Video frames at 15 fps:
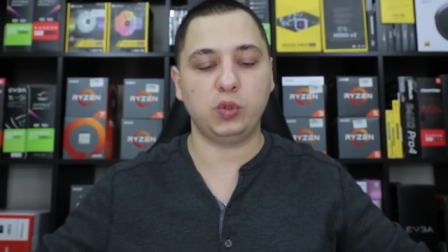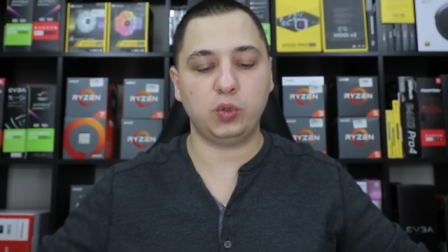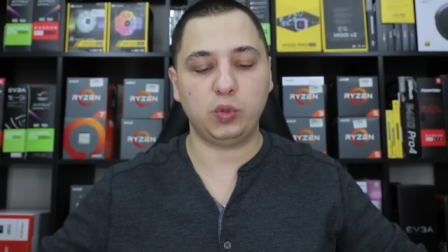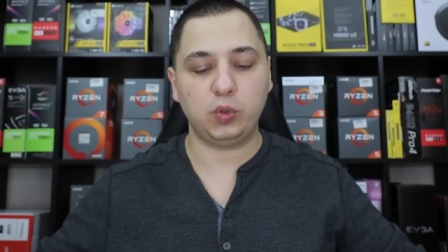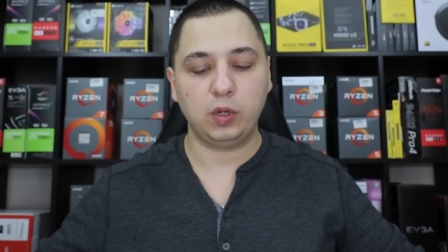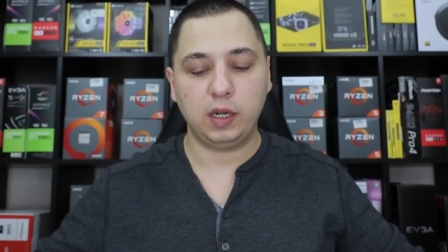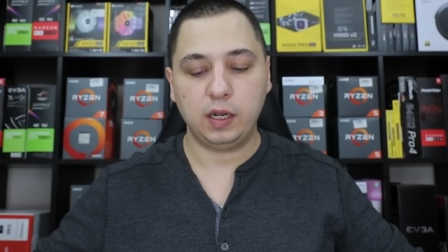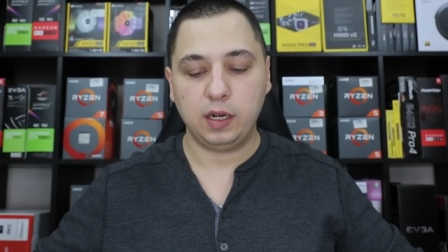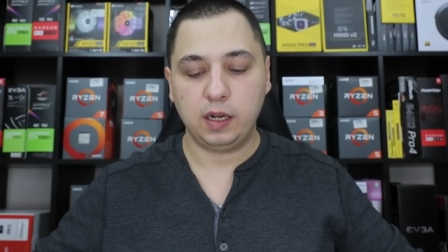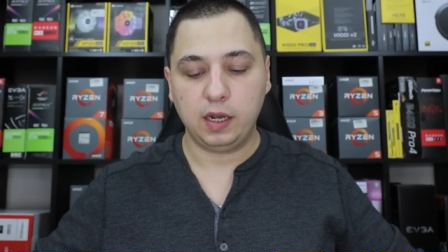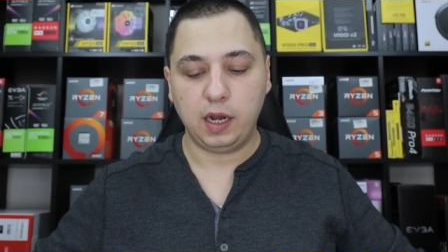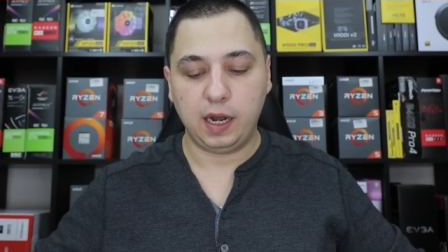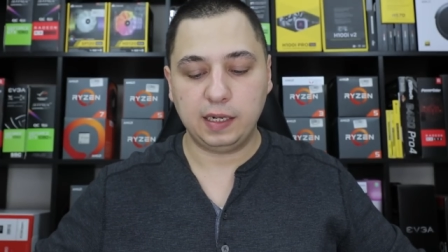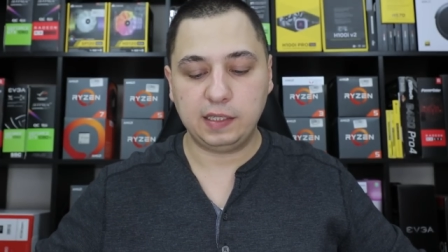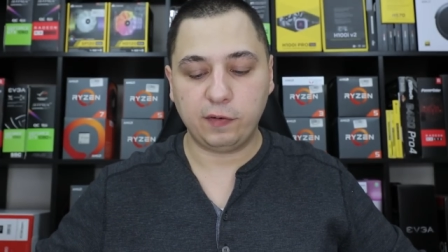to
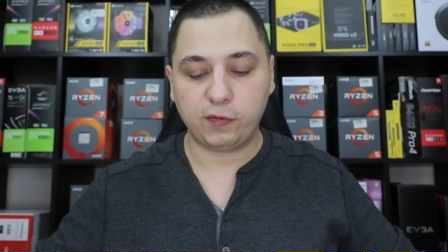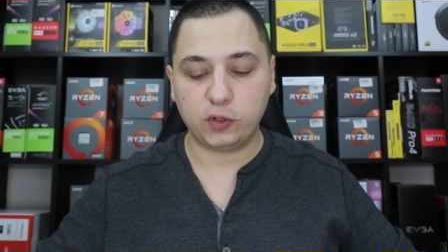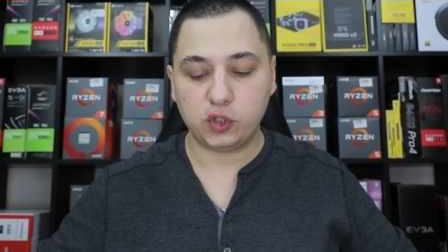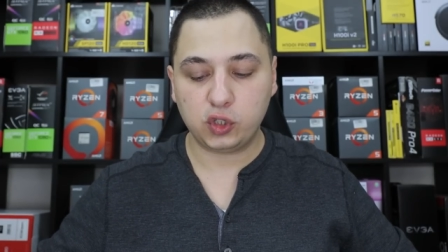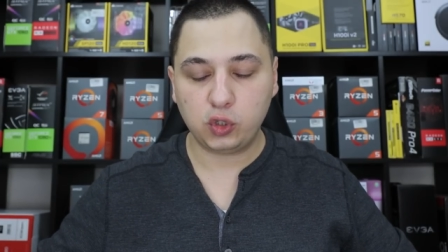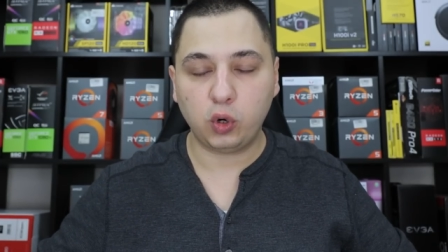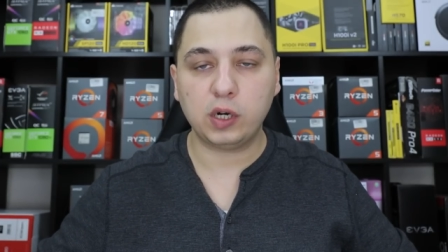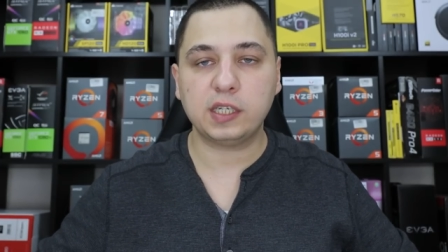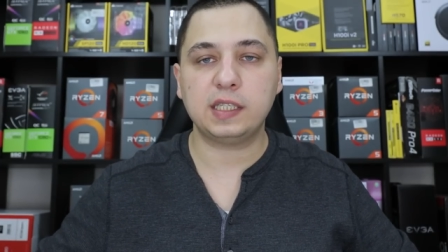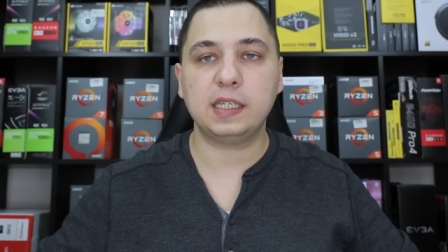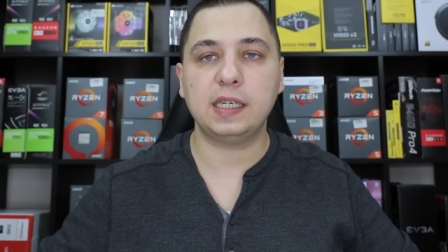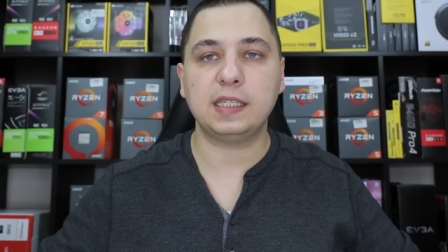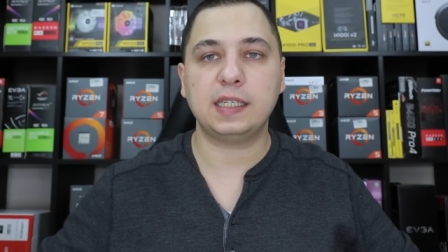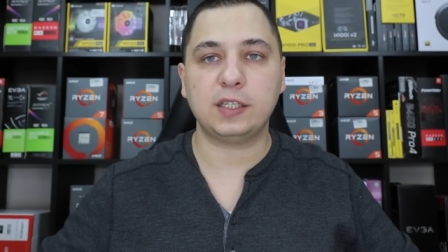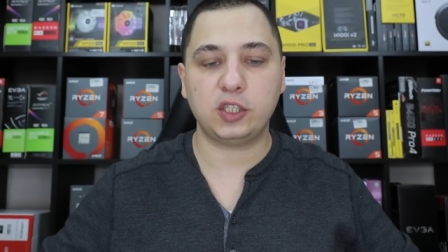uh, different
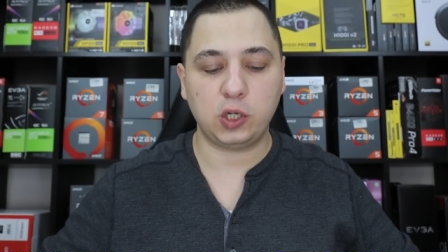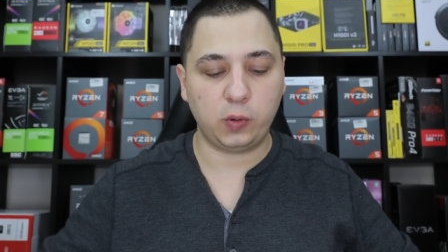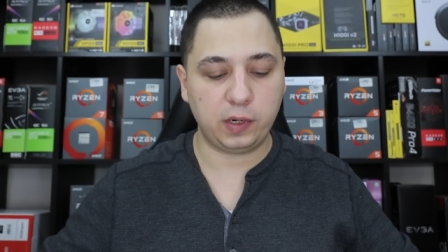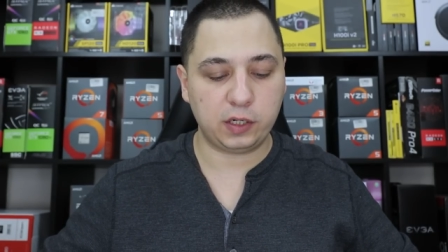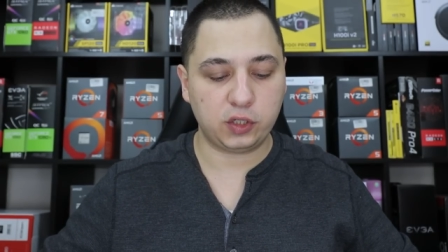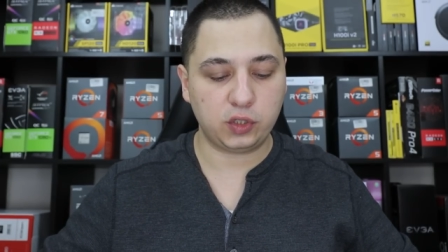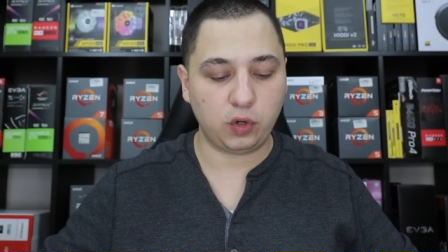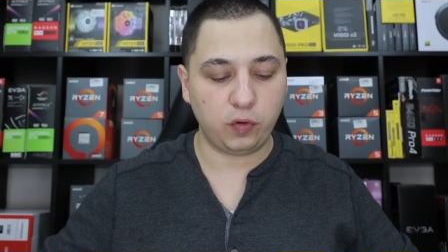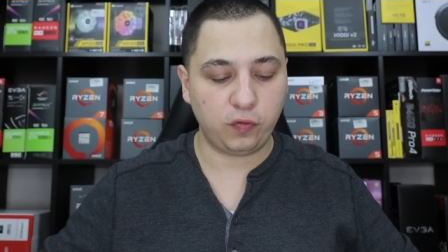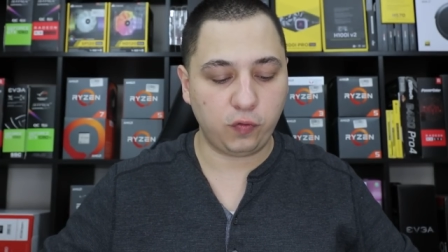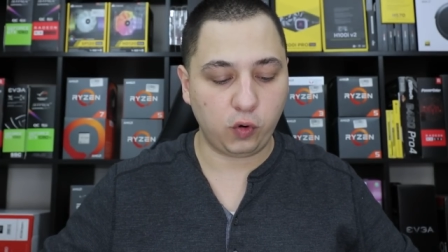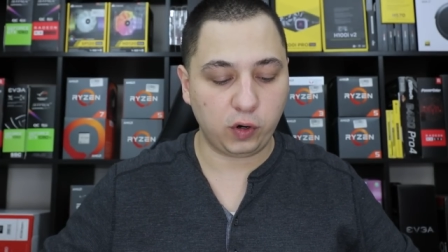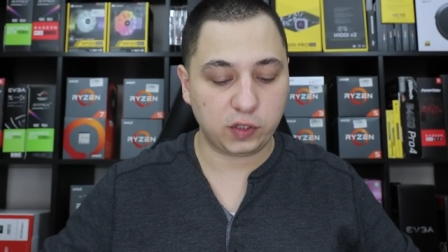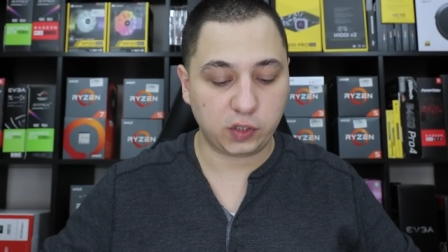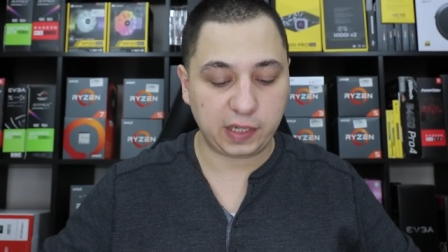sources and so on and so forth.